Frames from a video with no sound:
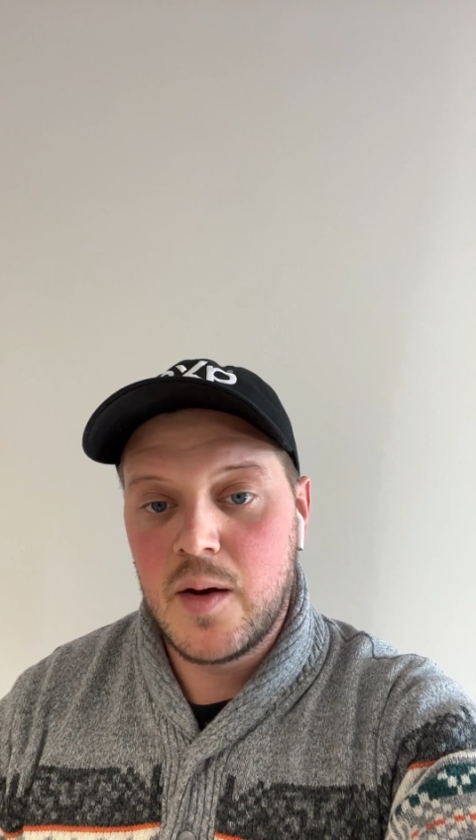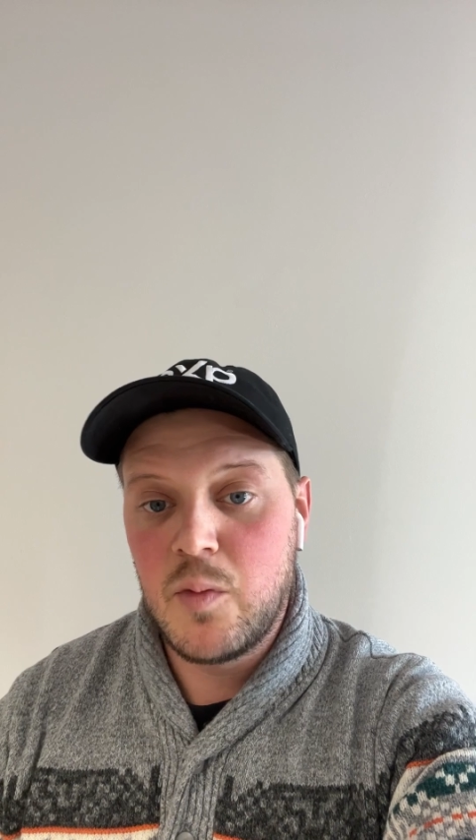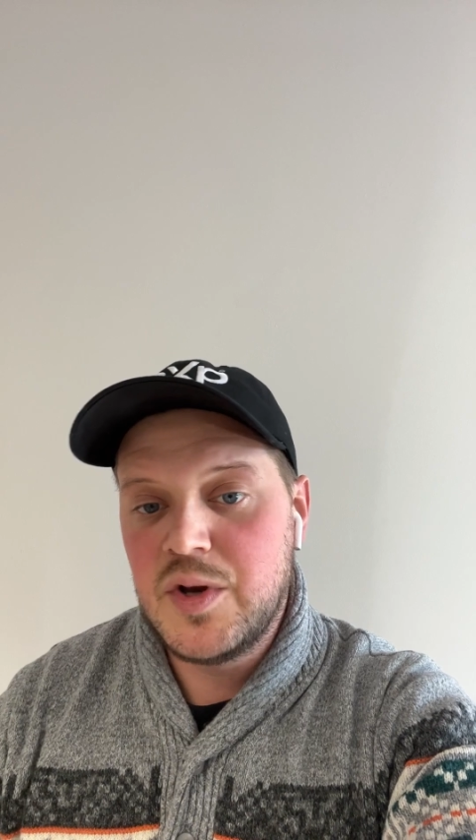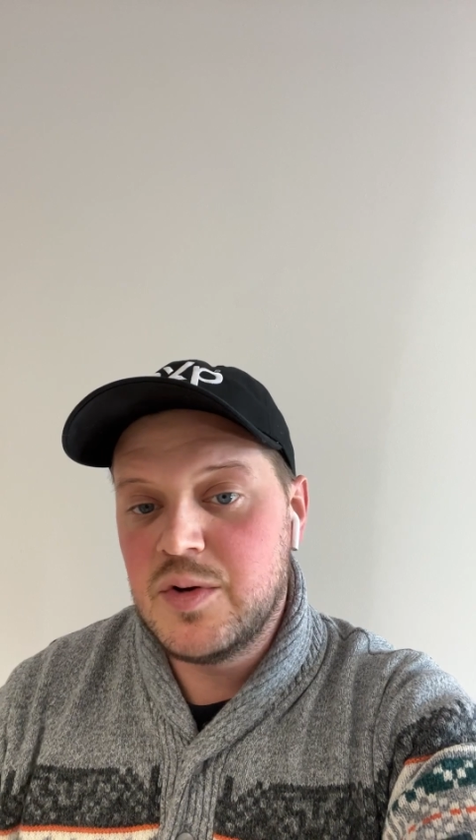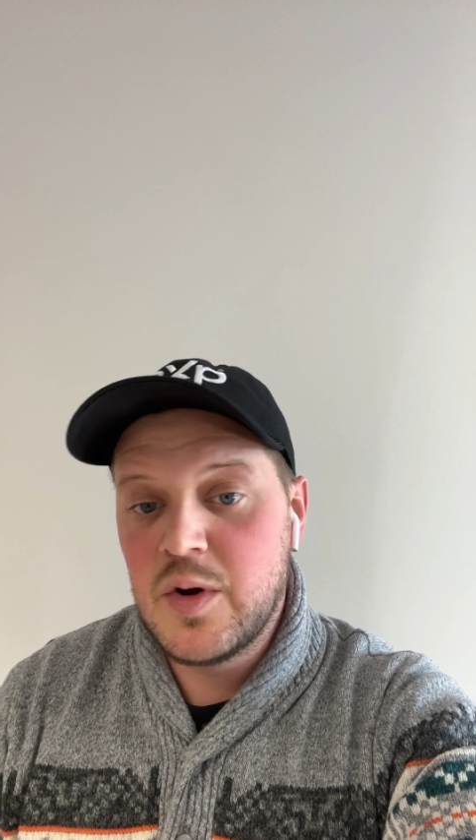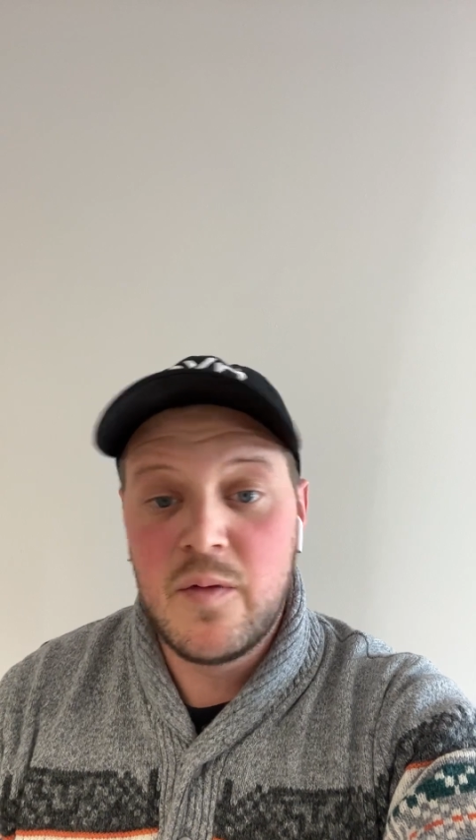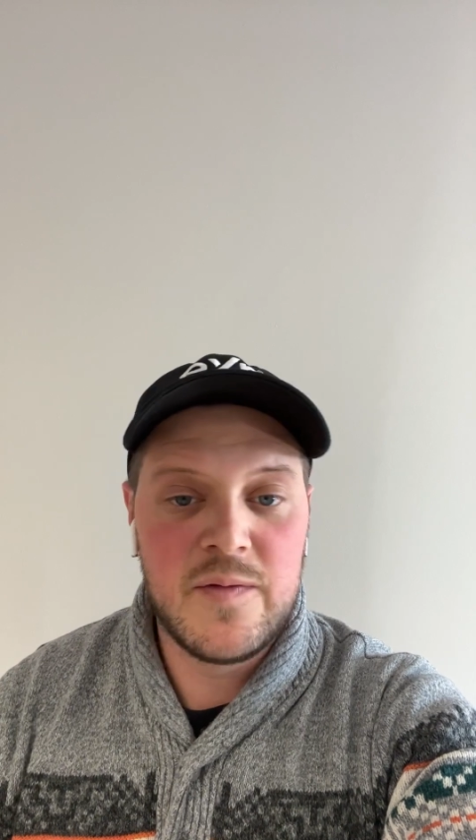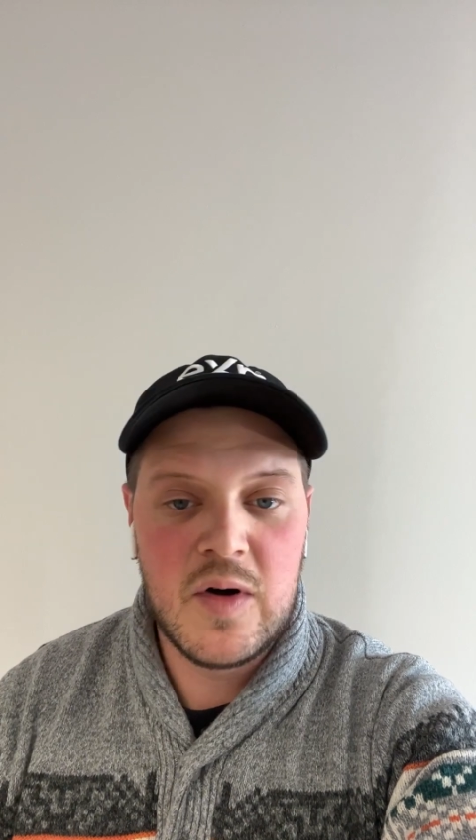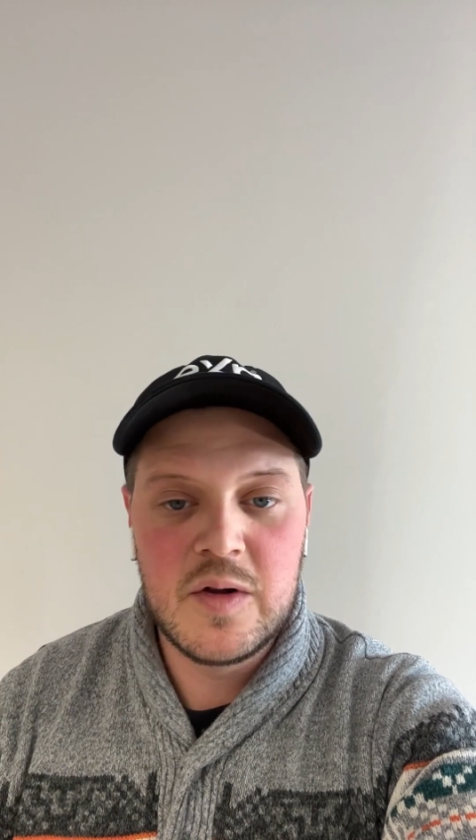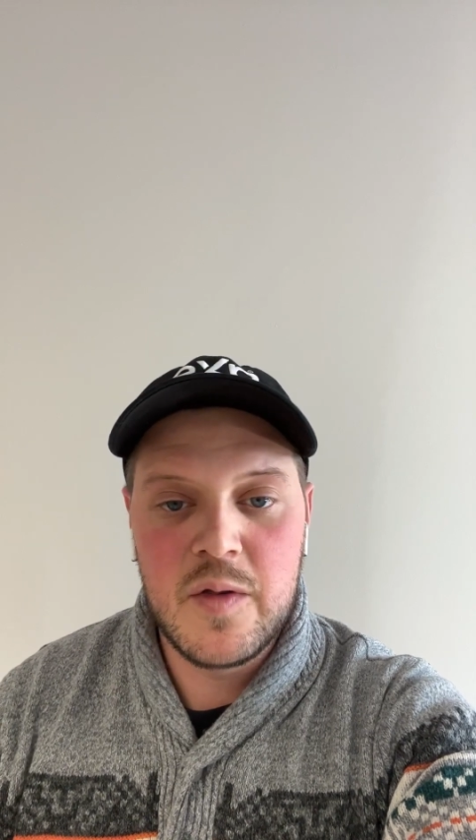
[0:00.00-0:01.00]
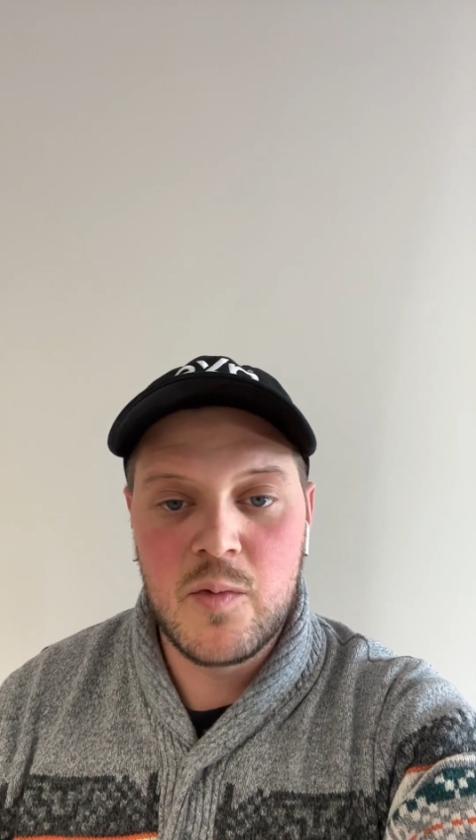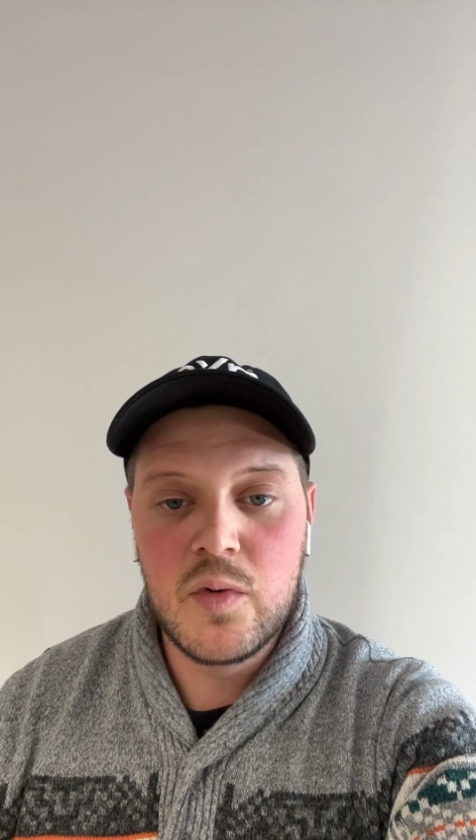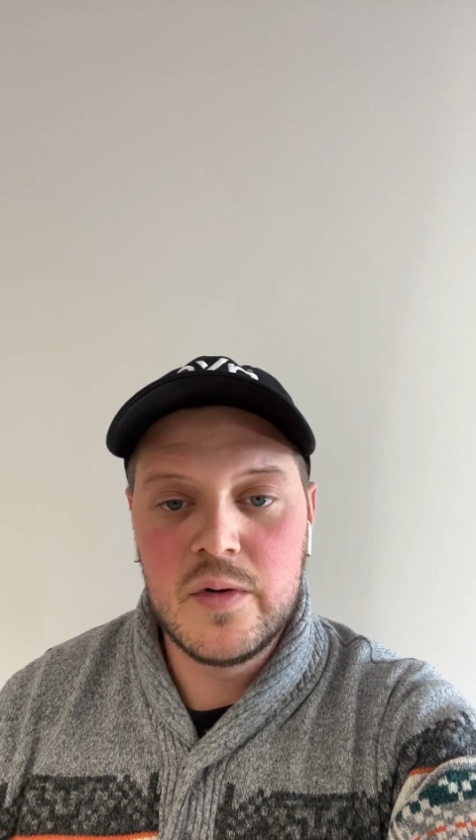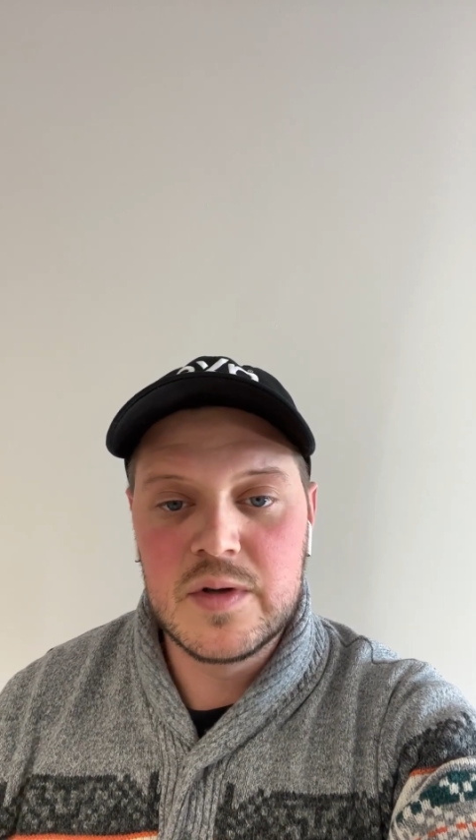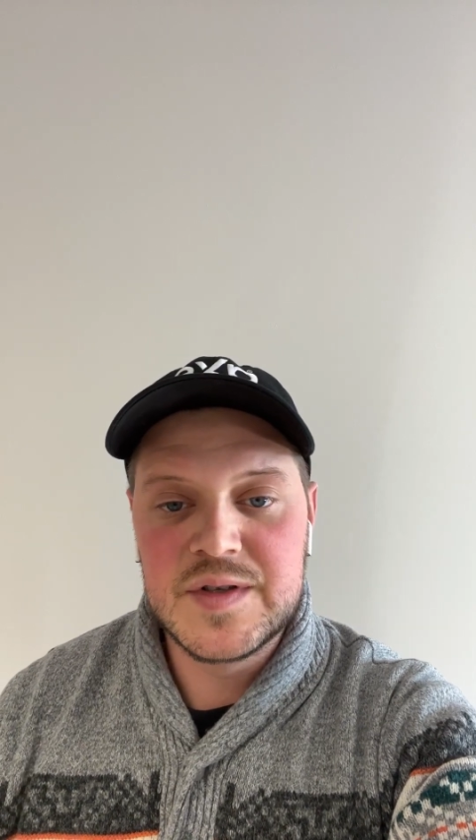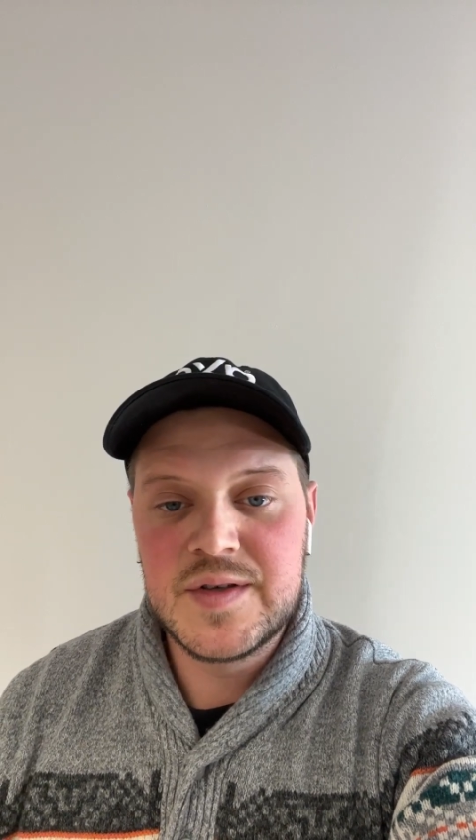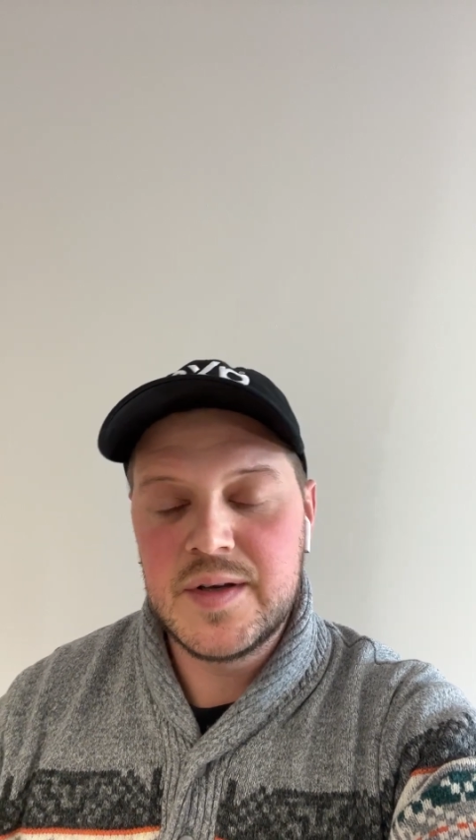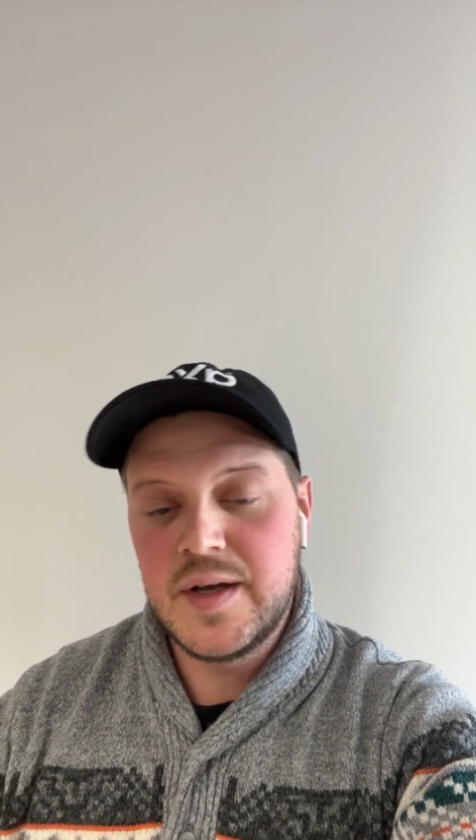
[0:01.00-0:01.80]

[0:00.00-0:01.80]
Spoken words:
when you don't follow the rules